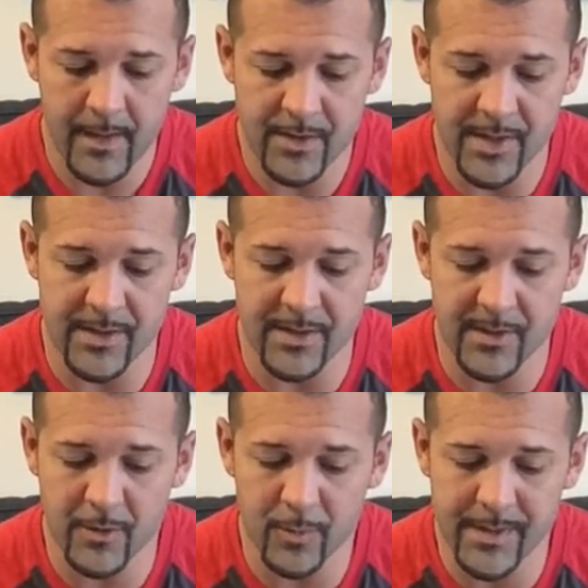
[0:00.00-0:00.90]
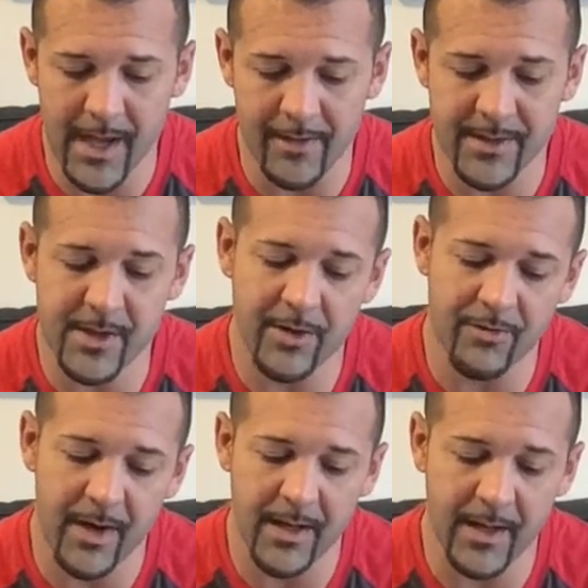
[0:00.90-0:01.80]
Jesus stooped down and started
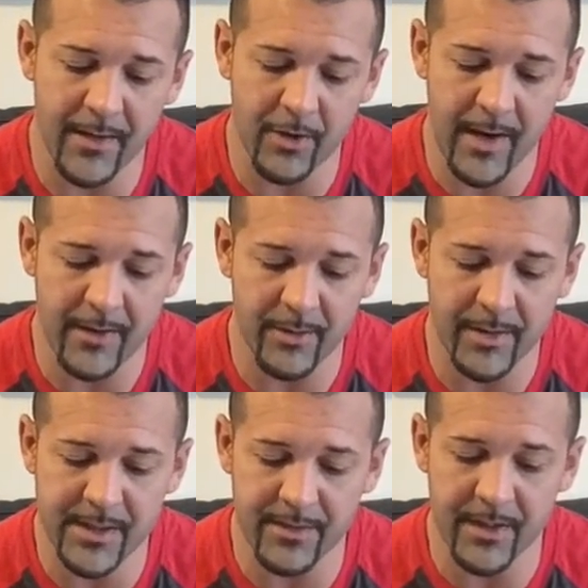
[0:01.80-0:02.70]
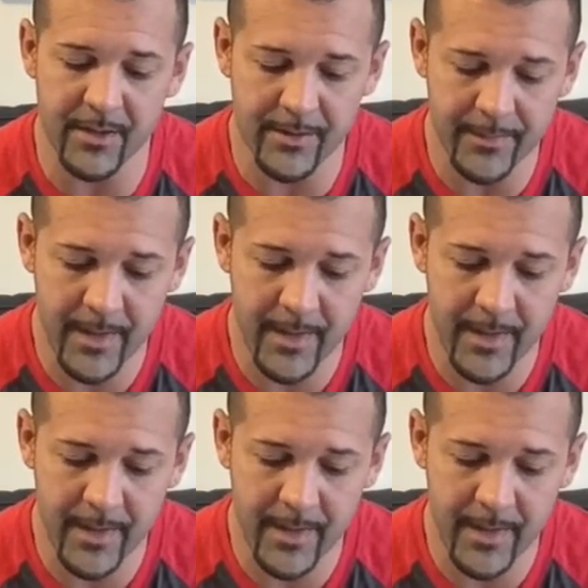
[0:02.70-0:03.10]
writing on the ground with his finger.